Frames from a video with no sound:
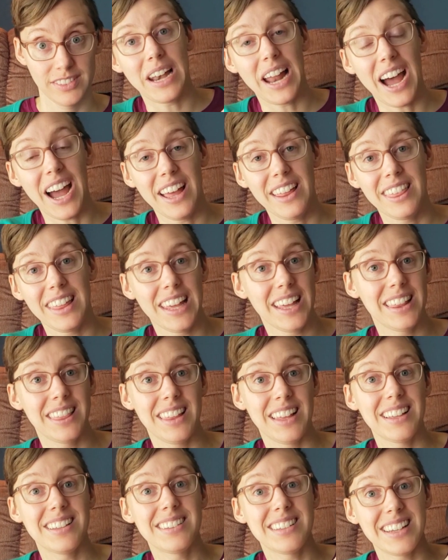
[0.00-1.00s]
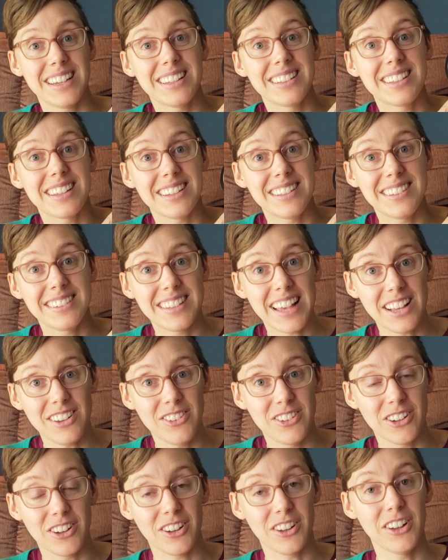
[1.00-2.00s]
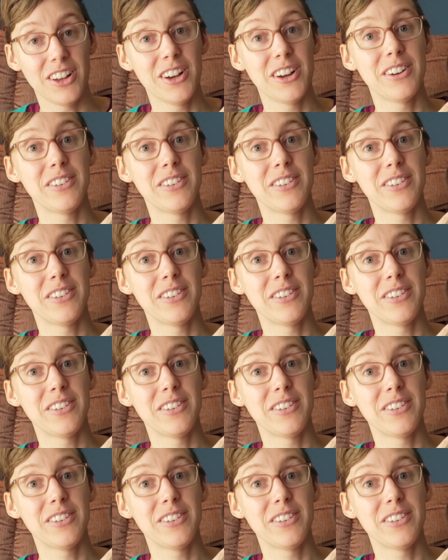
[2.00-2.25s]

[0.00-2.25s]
I think this is essential